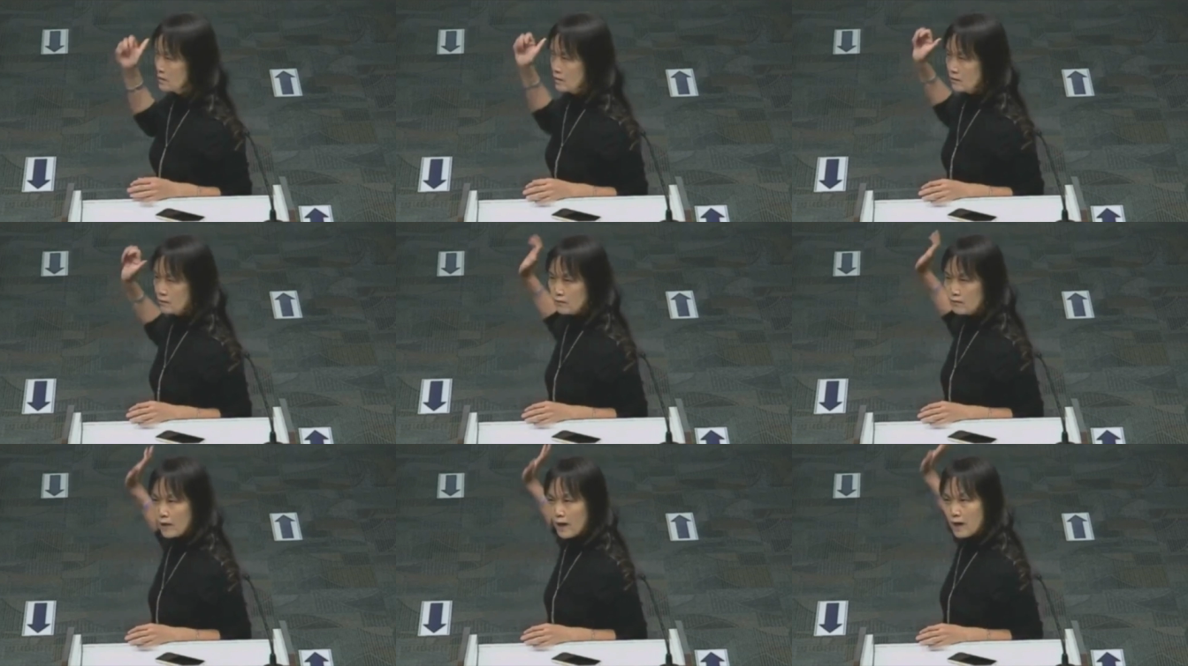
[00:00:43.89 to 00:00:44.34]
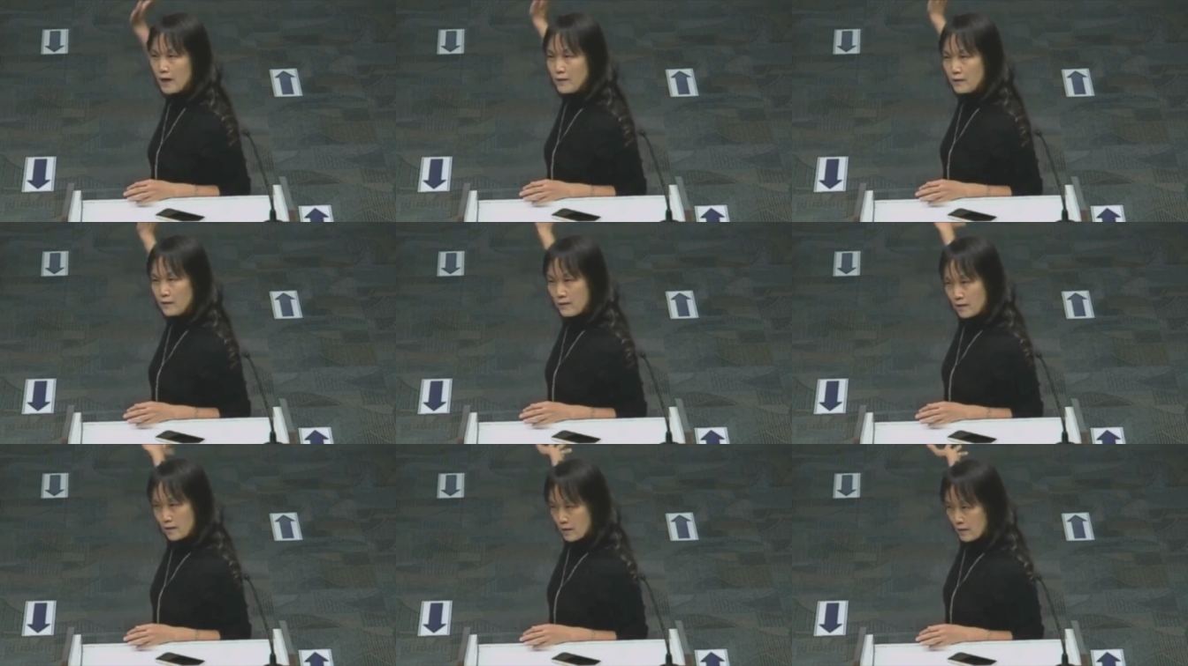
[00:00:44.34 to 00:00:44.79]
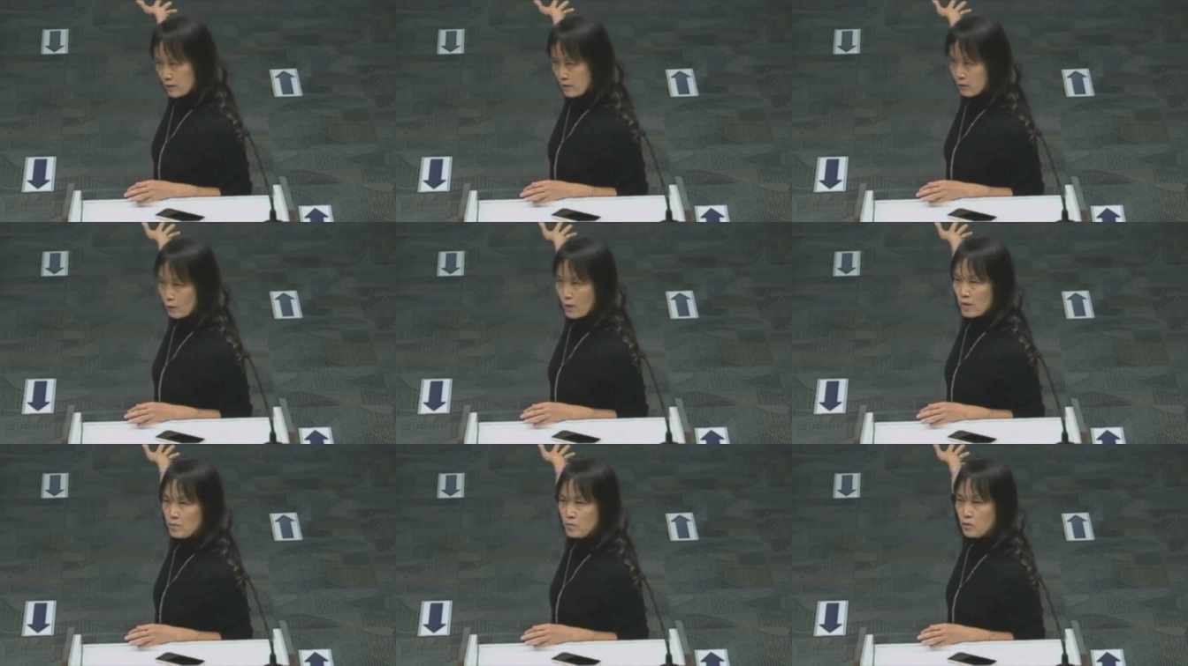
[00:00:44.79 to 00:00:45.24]
flying the
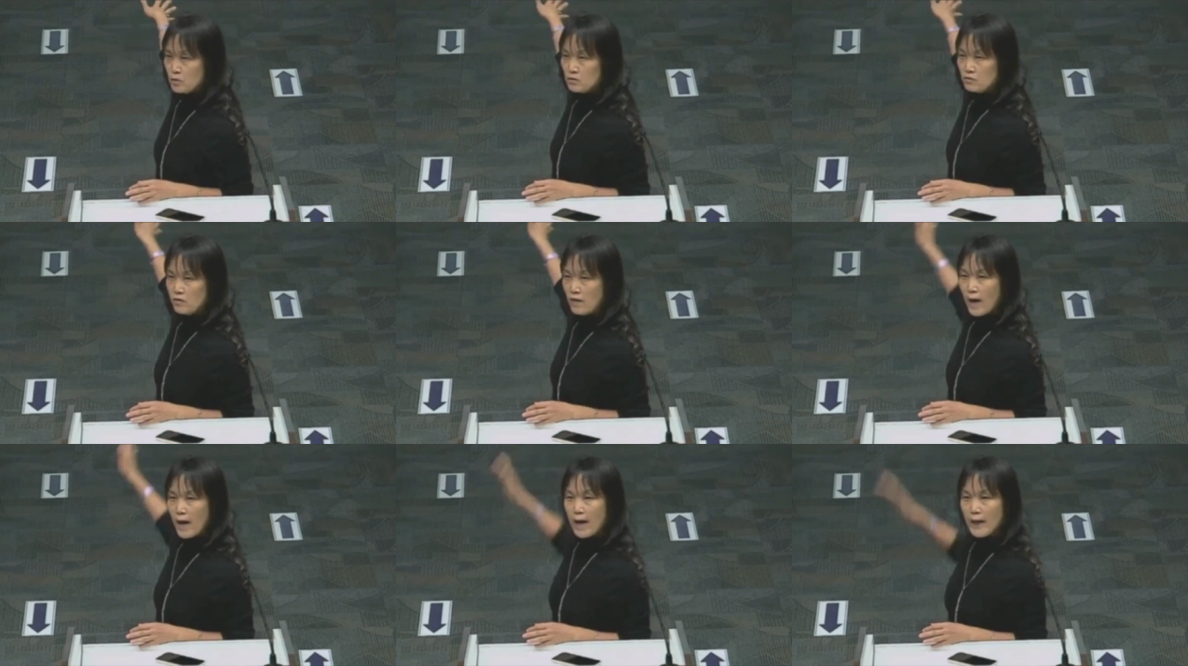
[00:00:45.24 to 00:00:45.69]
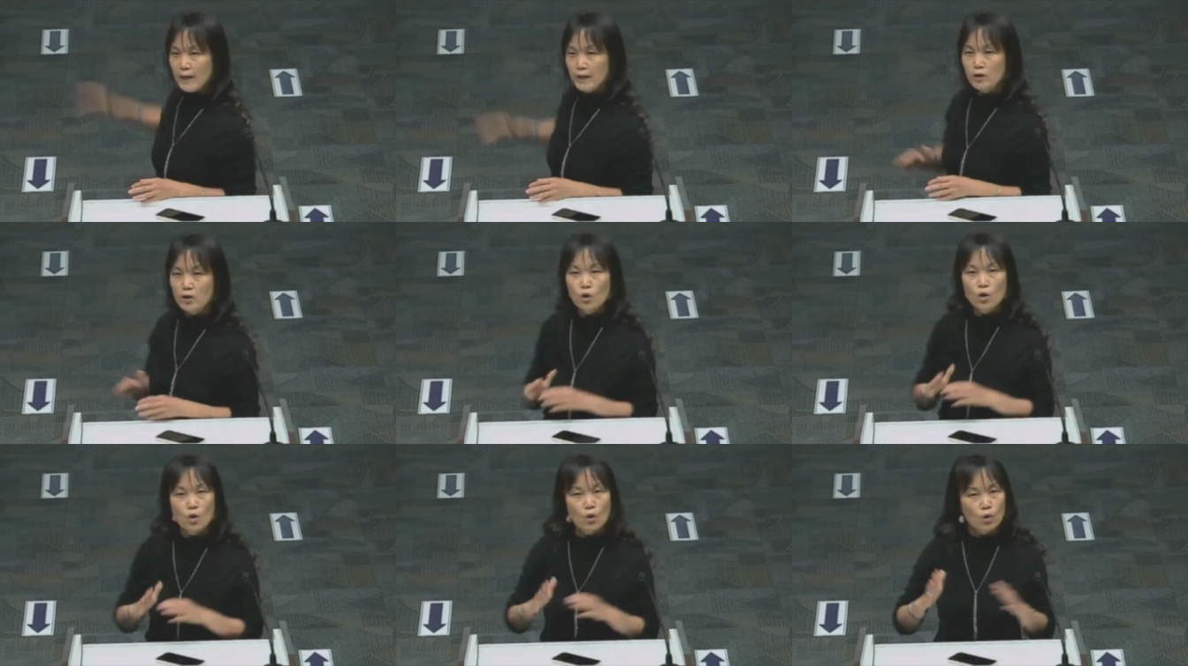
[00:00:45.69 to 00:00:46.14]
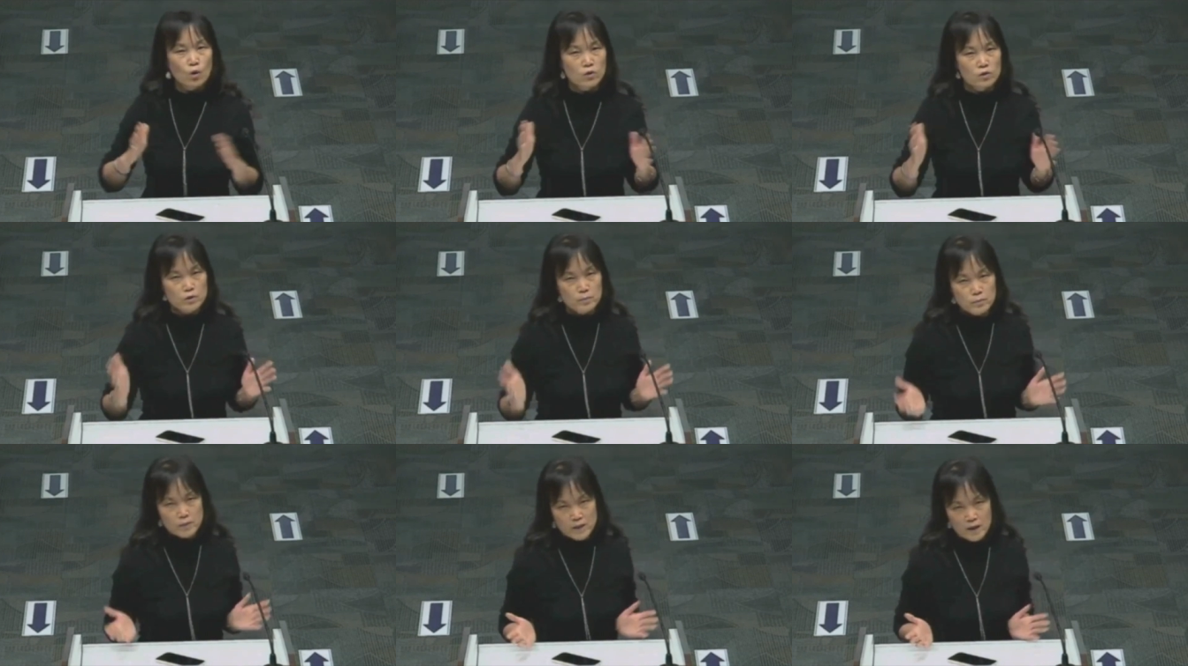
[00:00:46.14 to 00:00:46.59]
rainbow flag or
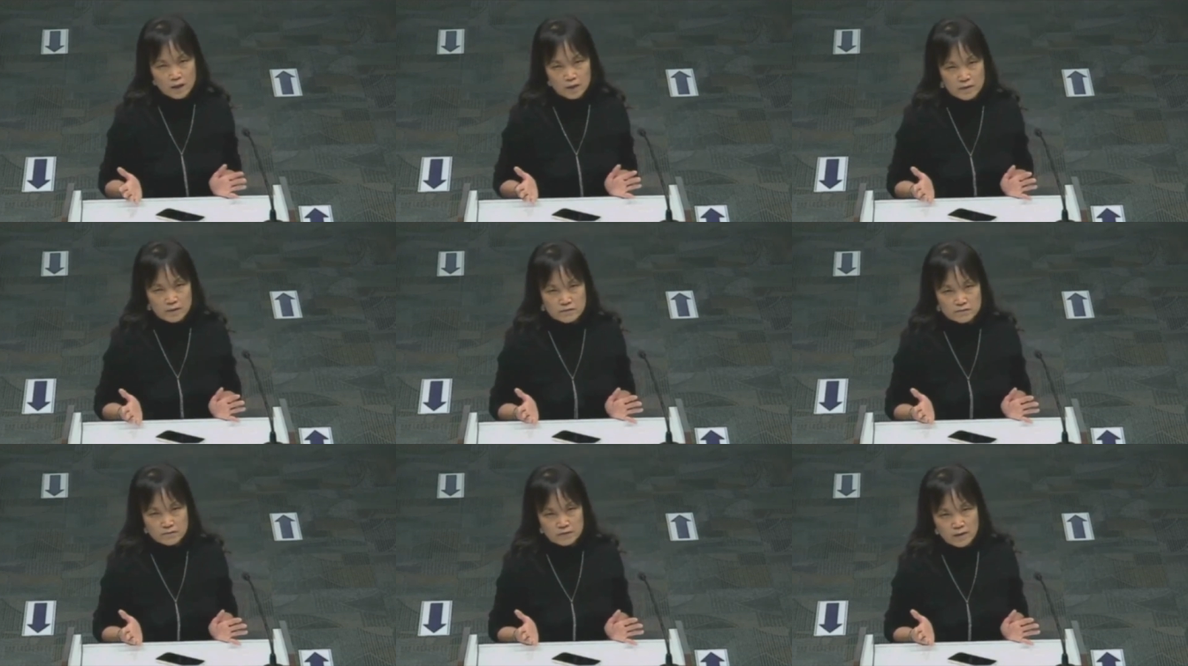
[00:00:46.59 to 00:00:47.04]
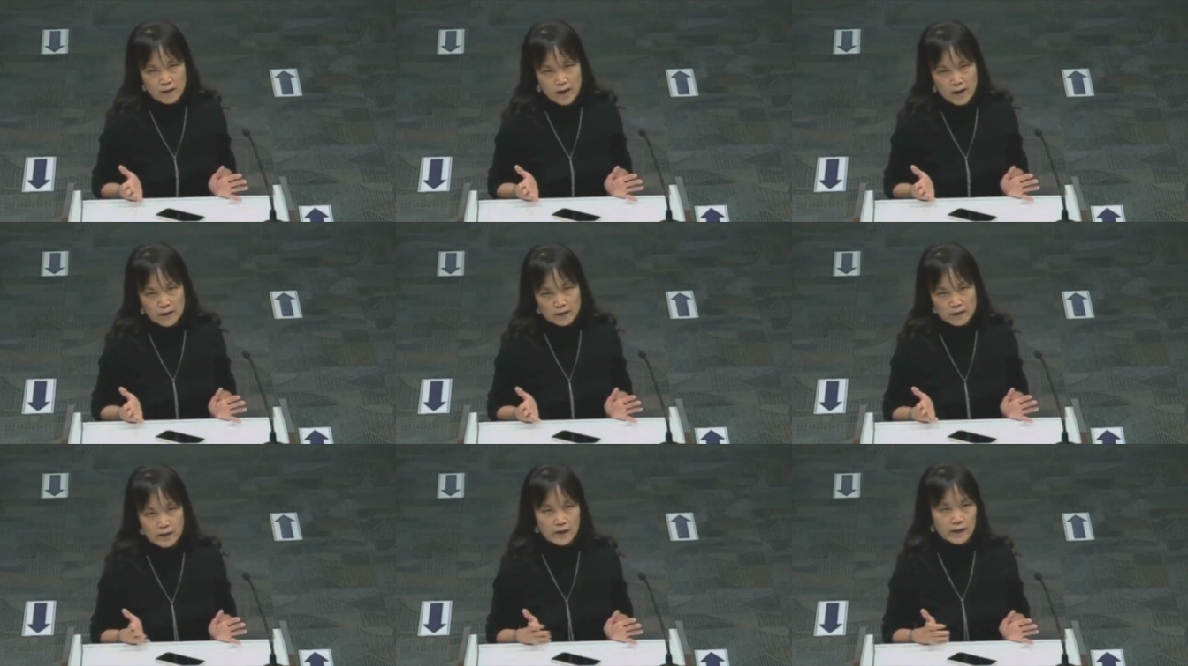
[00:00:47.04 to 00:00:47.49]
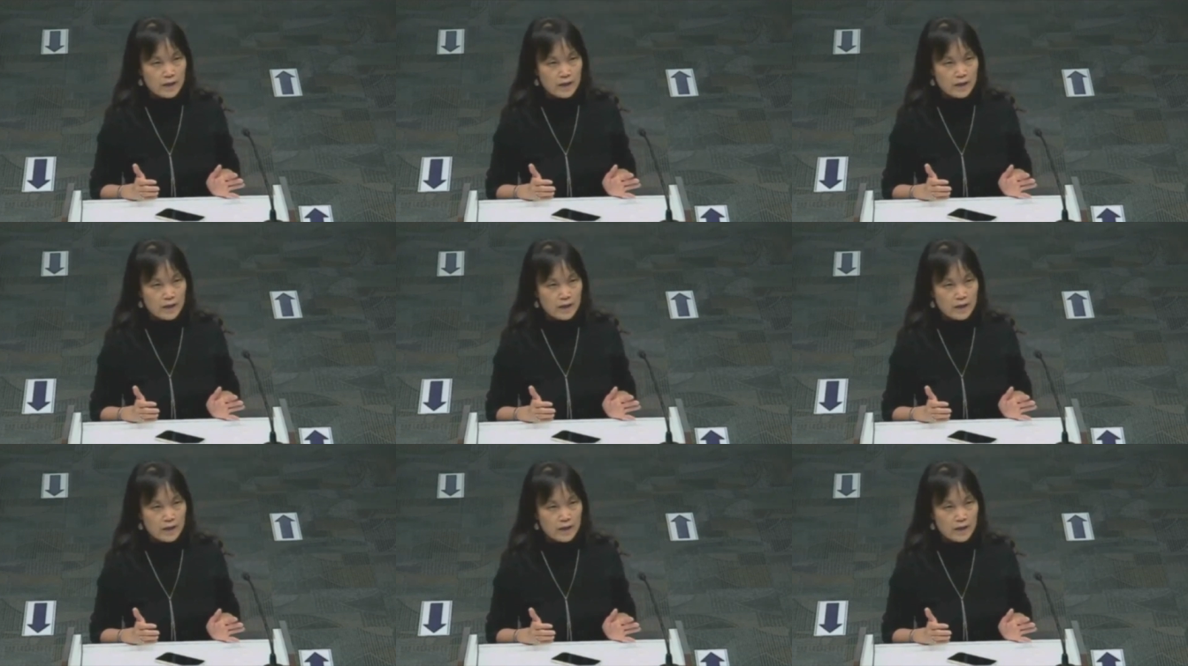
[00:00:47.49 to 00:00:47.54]
the BLM flag,